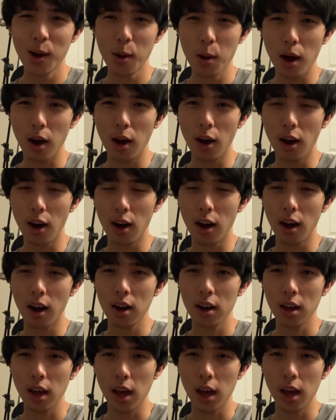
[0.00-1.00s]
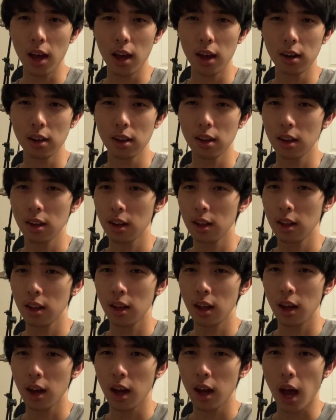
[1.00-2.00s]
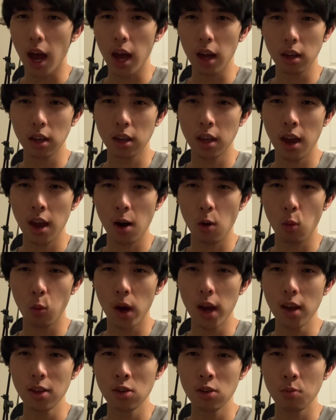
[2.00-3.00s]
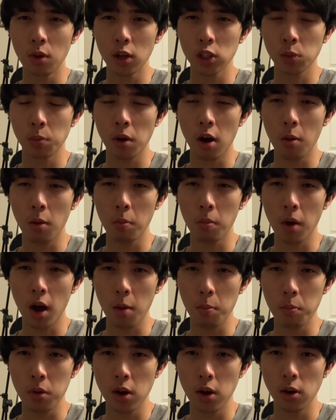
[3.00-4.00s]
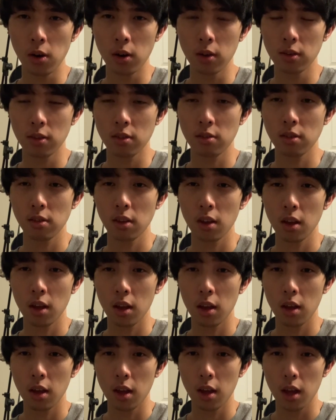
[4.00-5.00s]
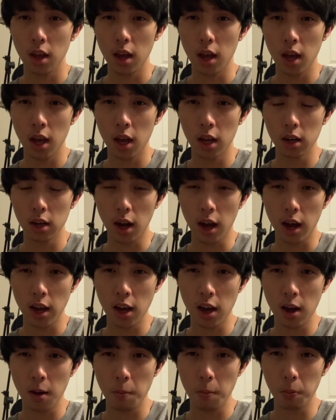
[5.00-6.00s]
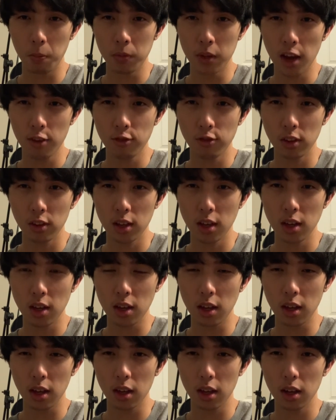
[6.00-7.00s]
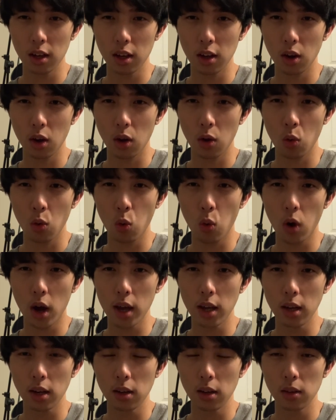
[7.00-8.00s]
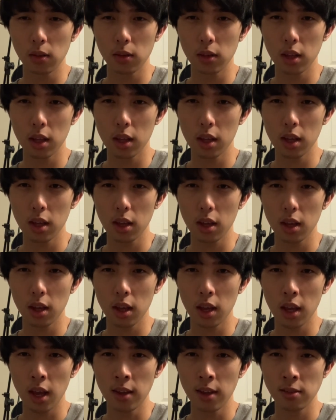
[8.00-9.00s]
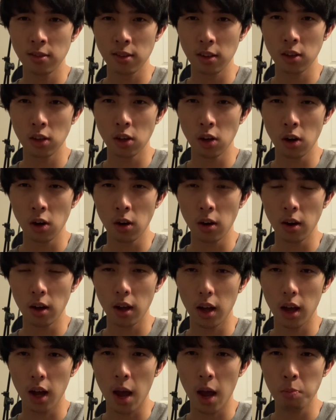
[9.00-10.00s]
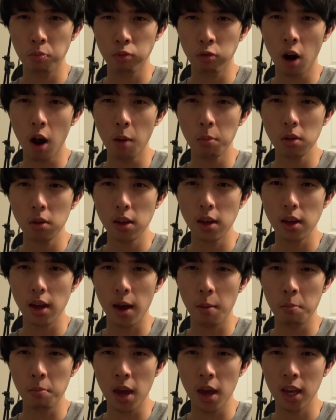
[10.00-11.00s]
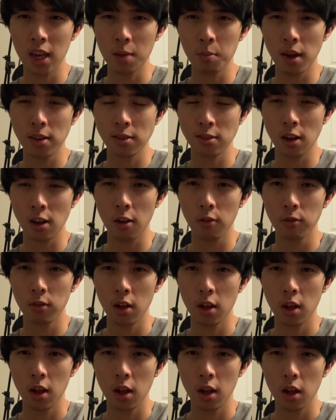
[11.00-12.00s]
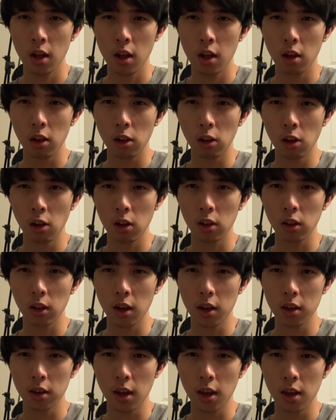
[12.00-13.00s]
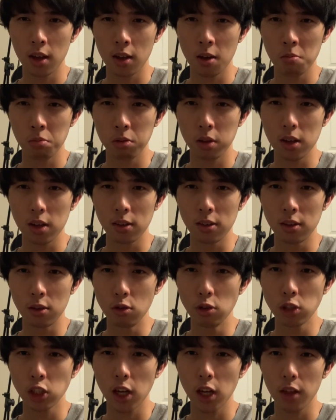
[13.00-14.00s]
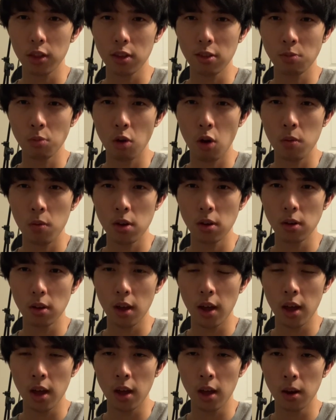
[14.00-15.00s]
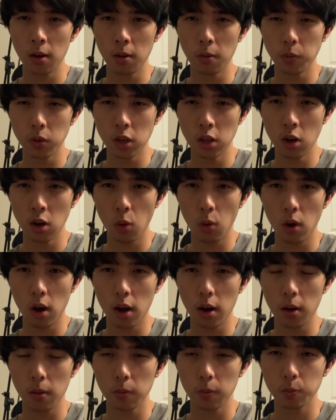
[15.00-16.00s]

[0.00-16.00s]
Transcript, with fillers: Uh, and I care way too much about my appearance, and I am definitely quite insecure. I probably am making myself look like a complete douche at this moment, and you know what?